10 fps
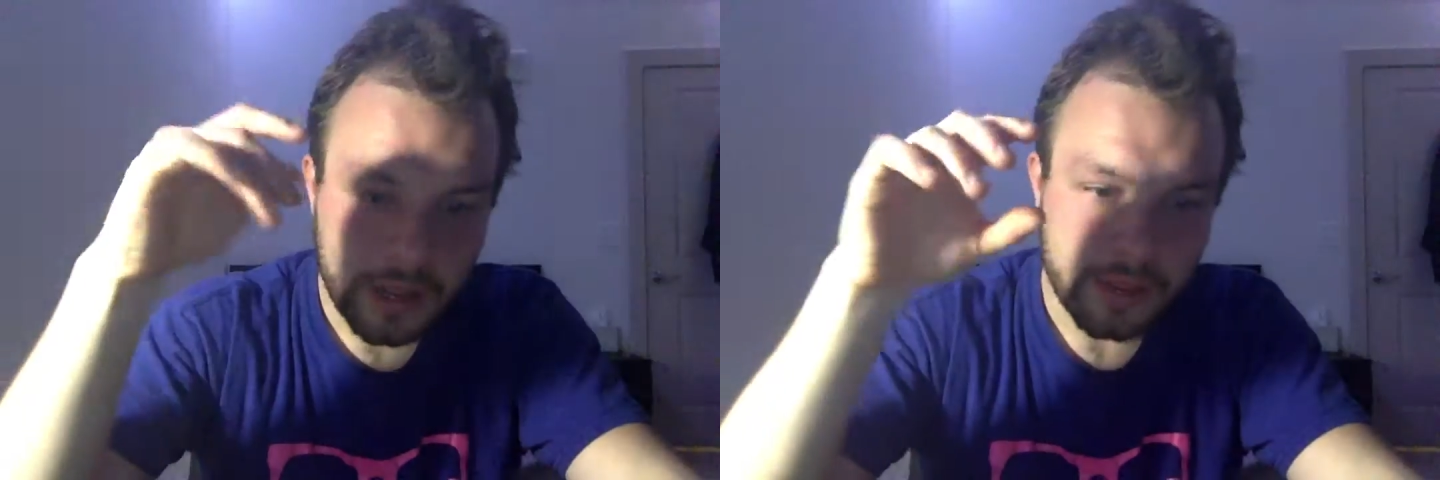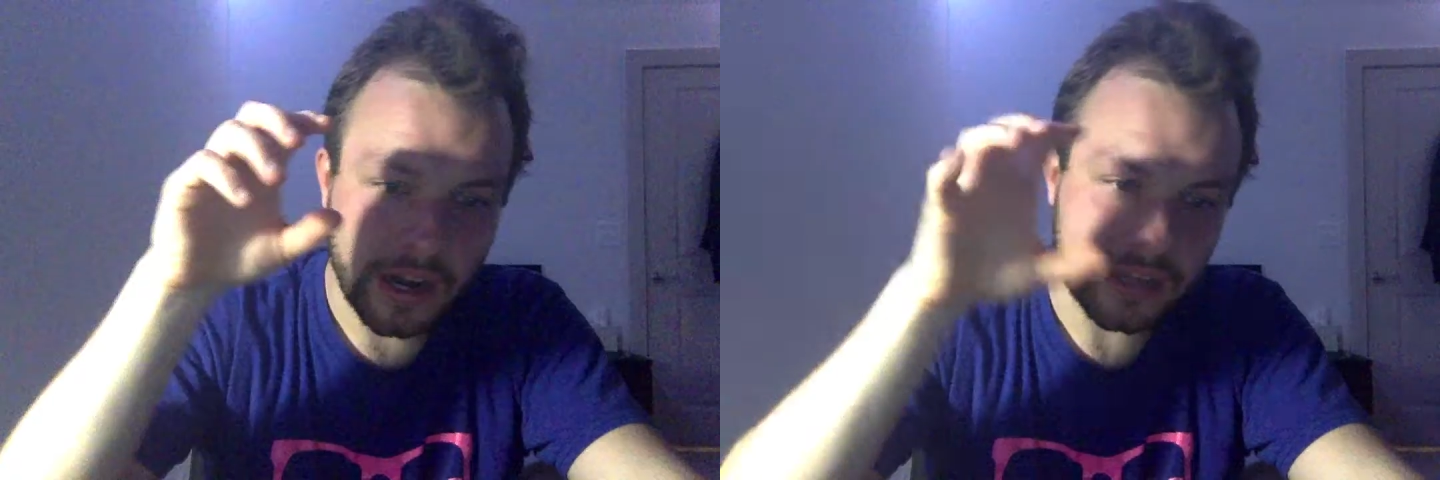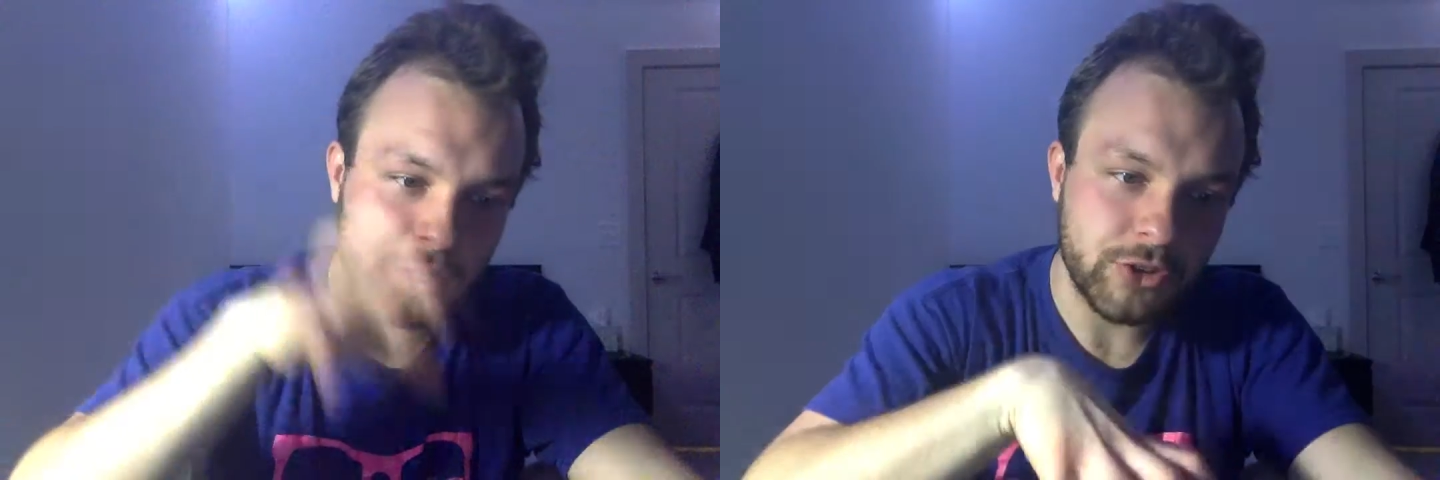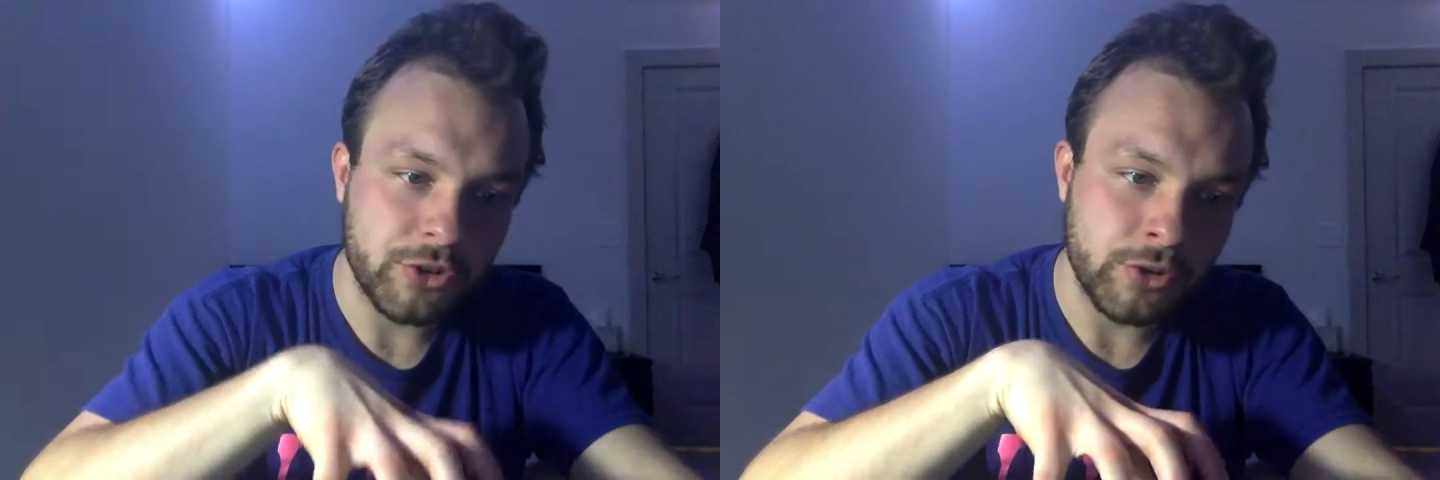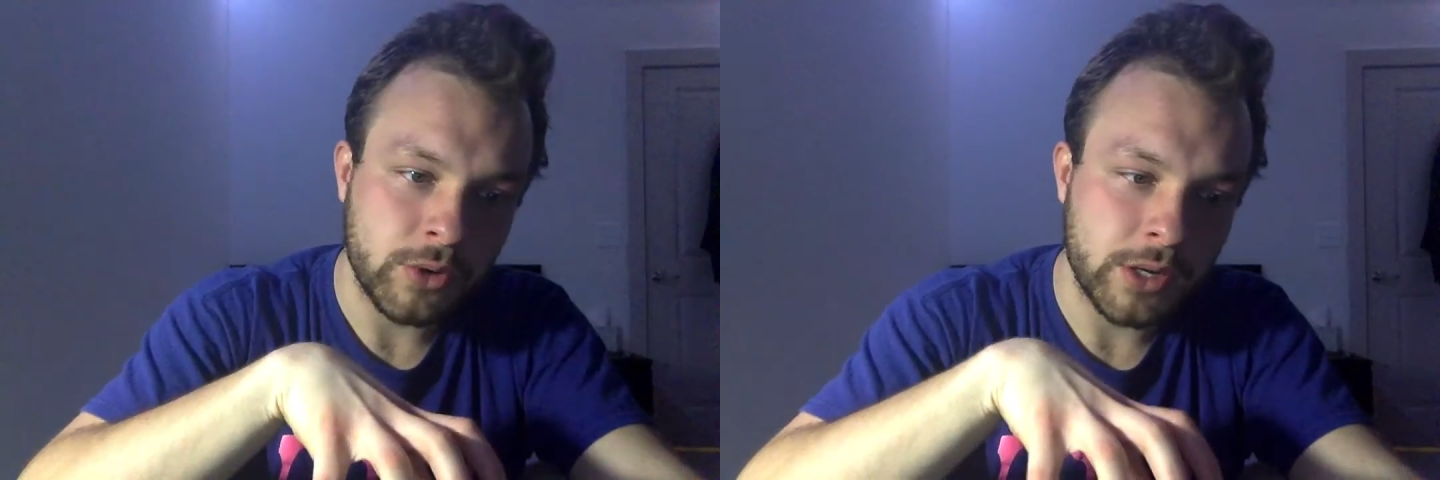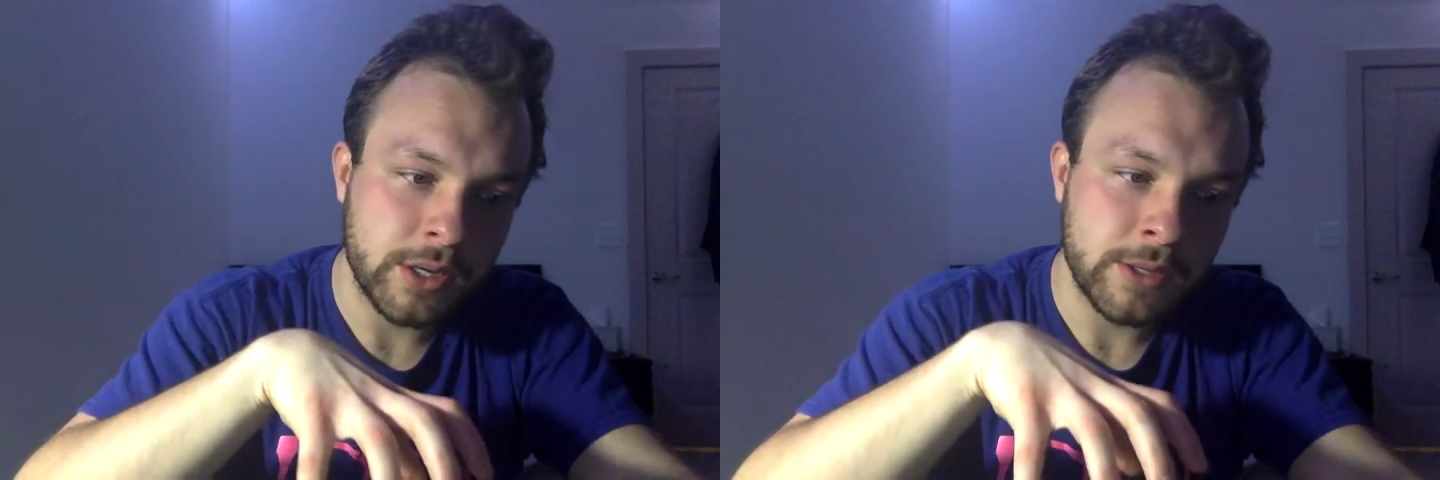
that I can do